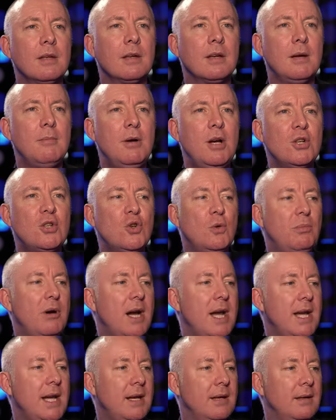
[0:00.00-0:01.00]
commercial
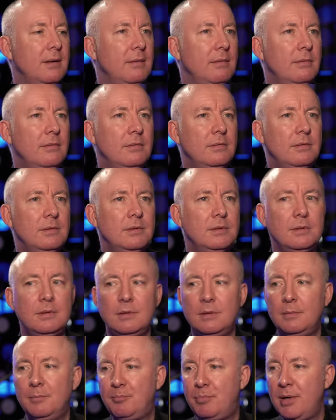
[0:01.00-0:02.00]
break,
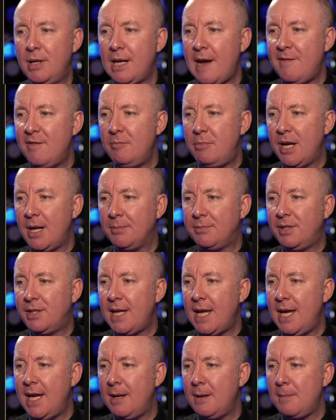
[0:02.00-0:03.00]
bring everybody up to
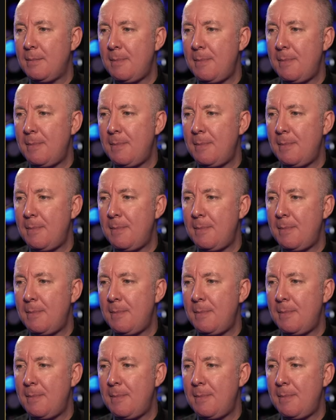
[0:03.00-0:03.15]
date.